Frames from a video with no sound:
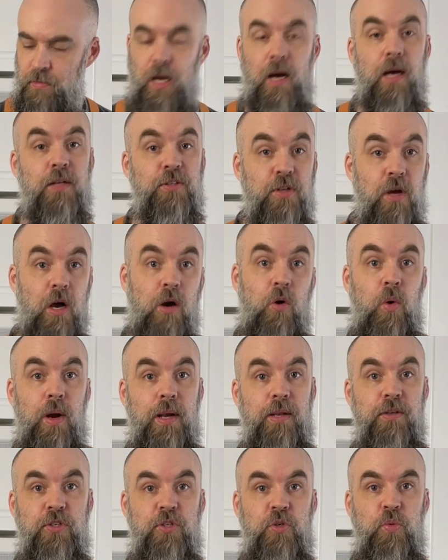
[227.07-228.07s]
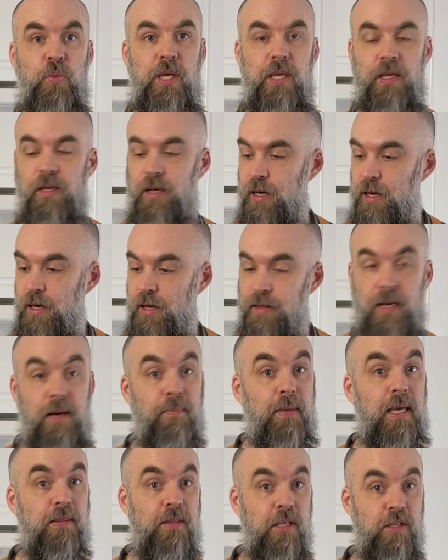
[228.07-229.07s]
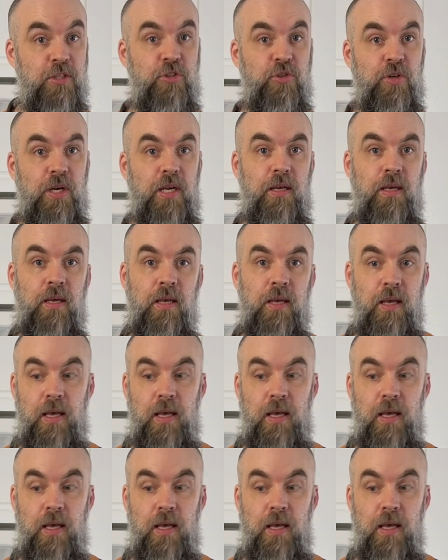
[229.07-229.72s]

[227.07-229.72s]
It's not quite as sweet. And then I made this drink,